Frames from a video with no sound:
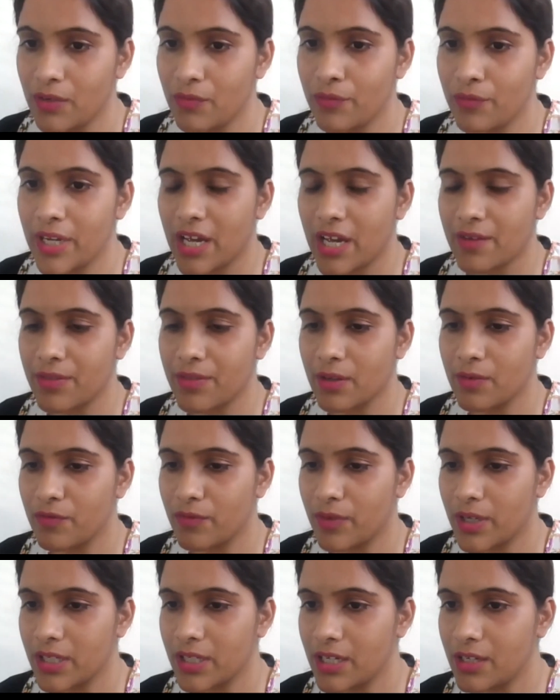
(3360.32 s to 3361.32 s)
we have some
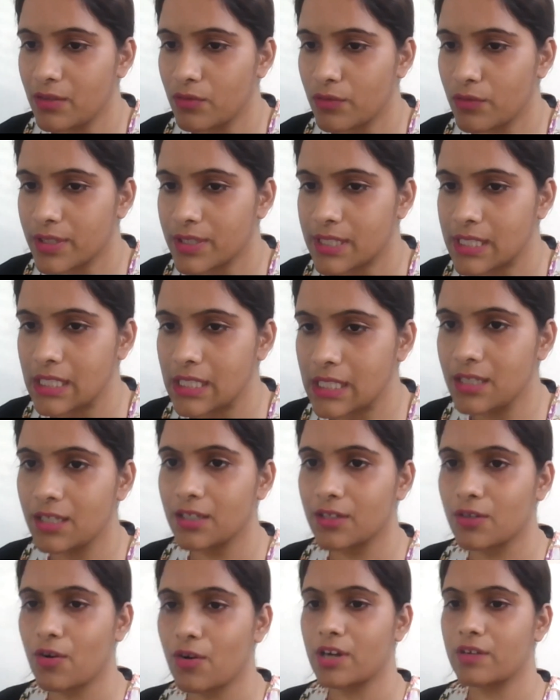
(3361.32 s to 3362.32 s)
very interesting
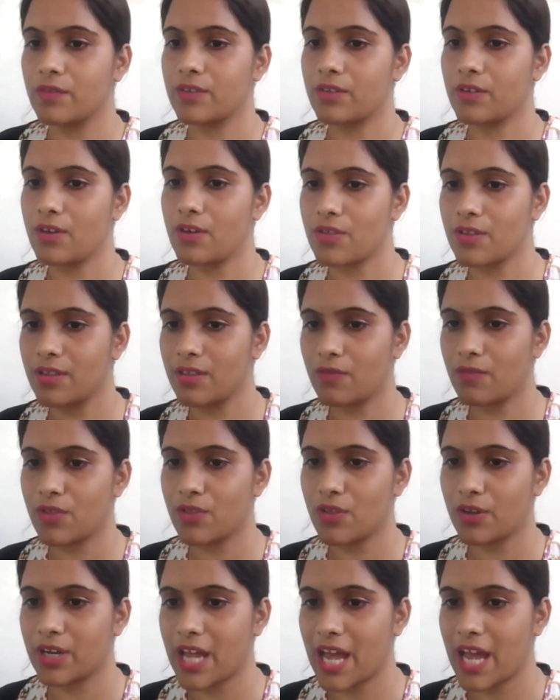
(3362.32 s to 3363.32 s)
conversations which are